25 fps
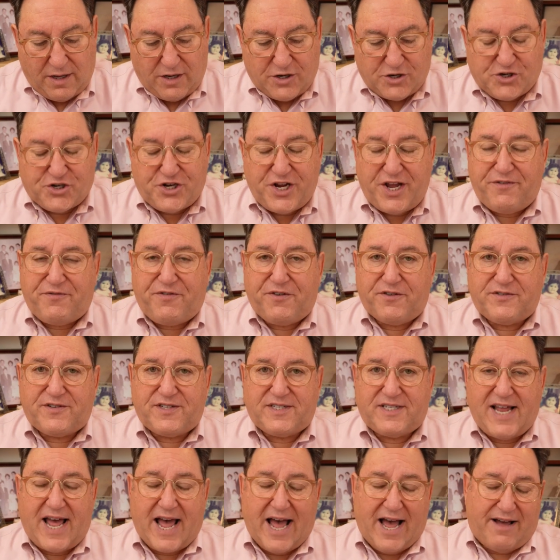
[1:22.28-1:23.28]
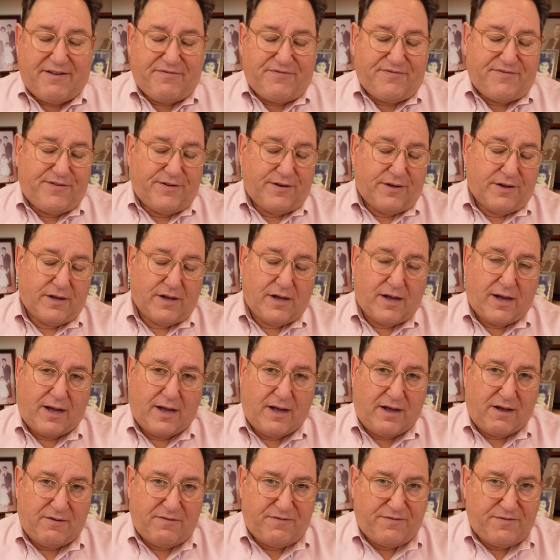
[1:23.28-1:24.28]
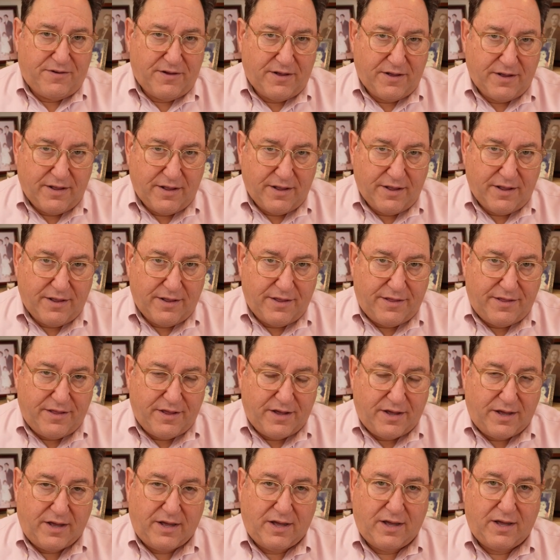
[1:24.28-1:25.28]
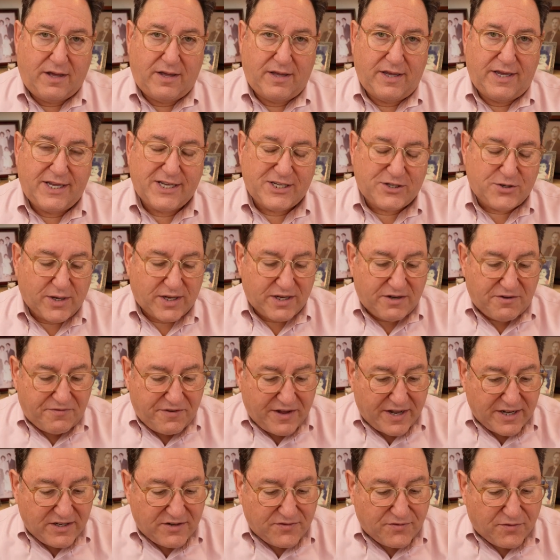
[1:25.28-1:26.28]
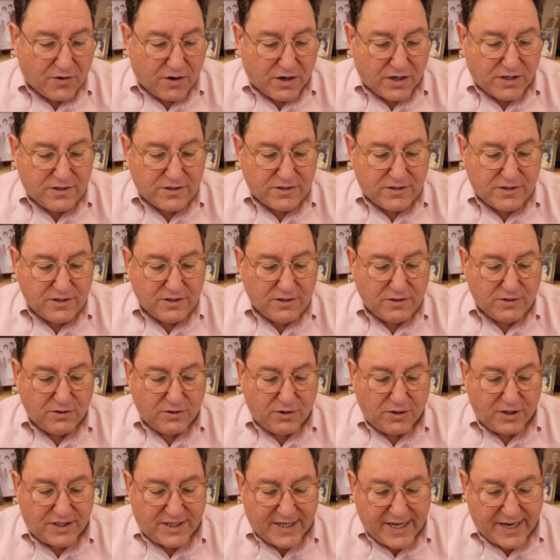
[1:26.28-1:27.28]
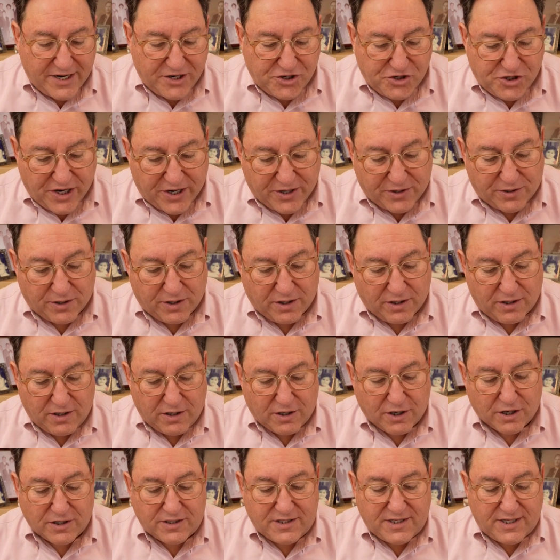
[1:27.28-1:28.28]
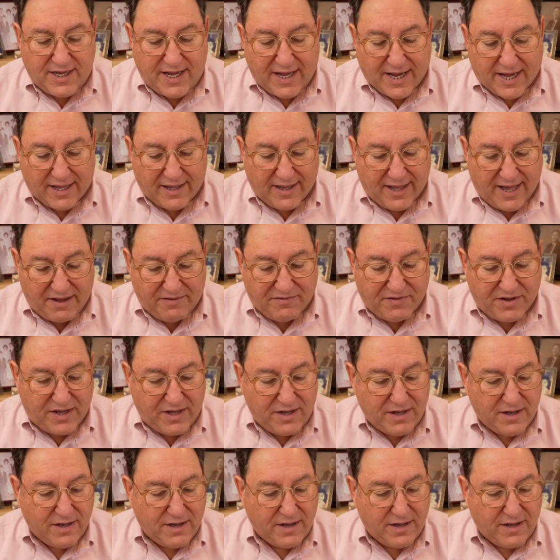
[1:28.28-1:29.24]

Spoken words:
Chief of Staff of the Israel Defense Force, Lieutenant General Herzi Halevi,